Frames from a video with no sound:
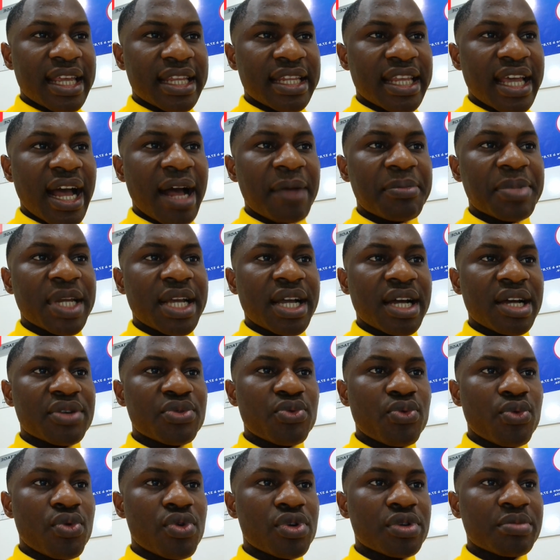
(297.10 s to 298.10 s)
The
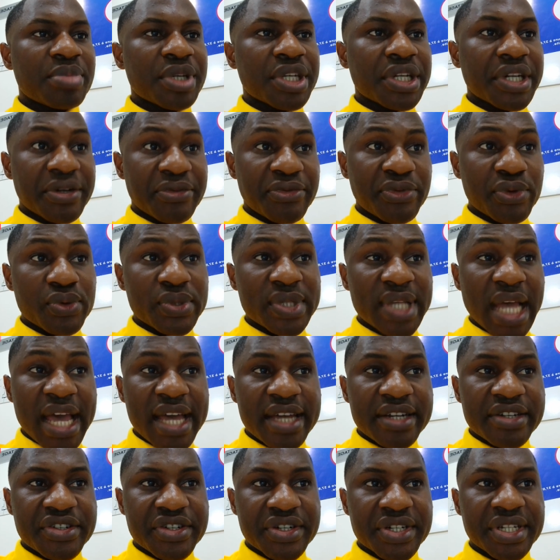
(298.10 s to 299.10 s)
applicant would be refused
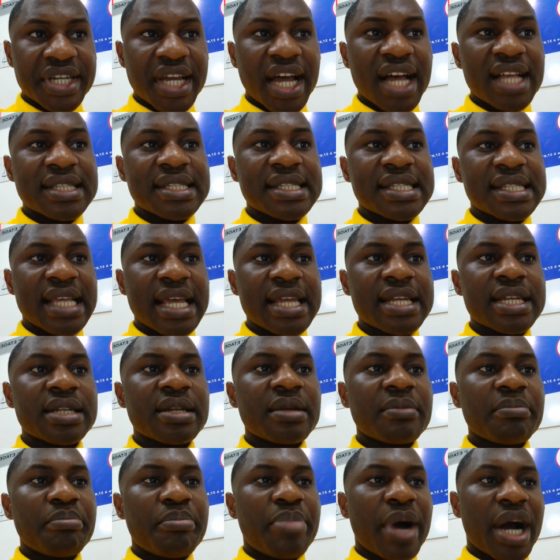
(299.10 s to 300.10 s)
entry and
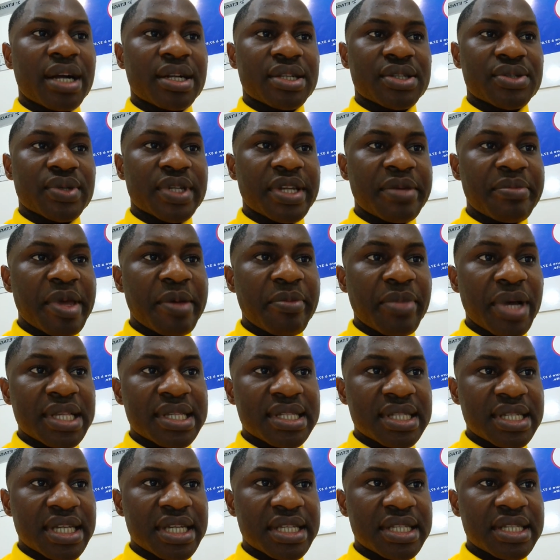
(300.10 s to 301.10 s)
sent back to the member
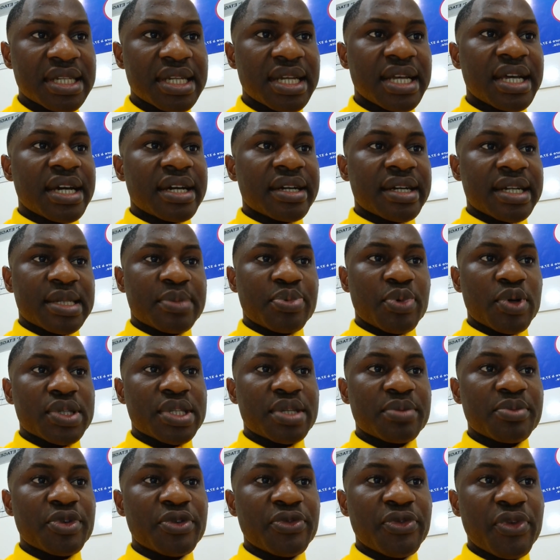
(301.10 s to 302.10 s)
state
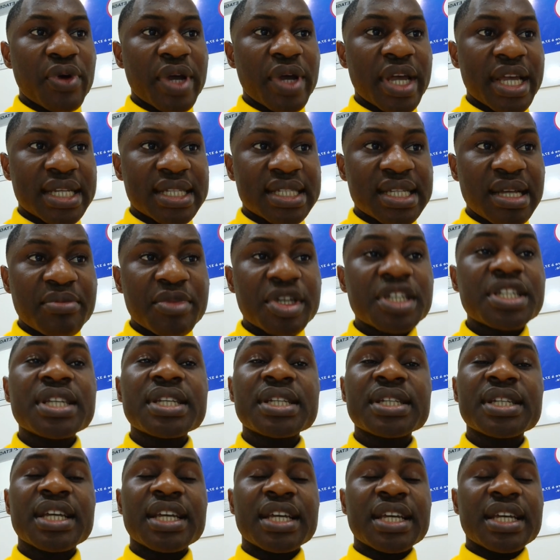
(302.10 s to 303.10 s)
responsible for
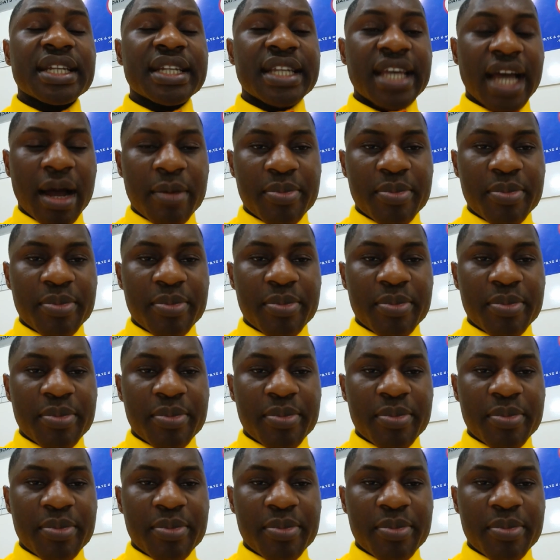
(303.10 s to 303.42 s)
examining the